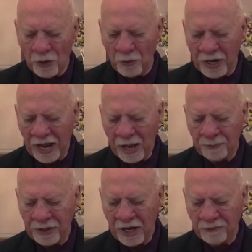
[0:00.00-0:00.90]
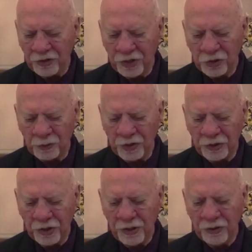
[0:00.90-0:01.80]
What happened after Jesus
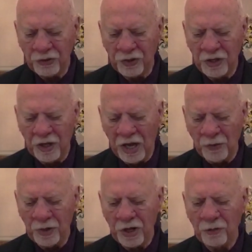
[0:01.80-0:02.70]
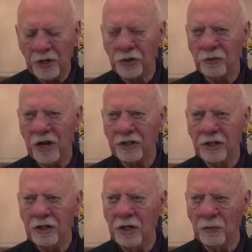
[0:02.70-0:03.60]
returns and we are
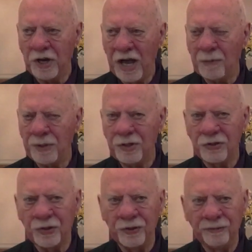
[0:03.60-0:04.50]
resurrected? What happens?